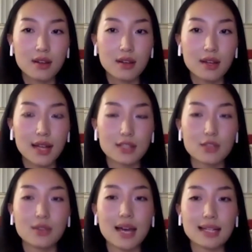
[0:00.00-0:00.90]
Mm-hmm. And
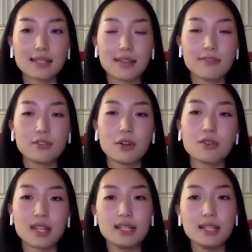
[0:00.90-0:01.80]
so that's like
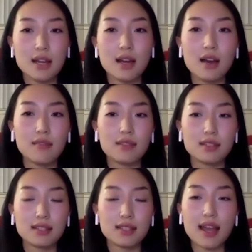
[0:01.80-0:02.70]
Foucault's idea of the
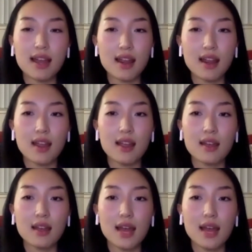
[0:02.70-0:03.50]
society.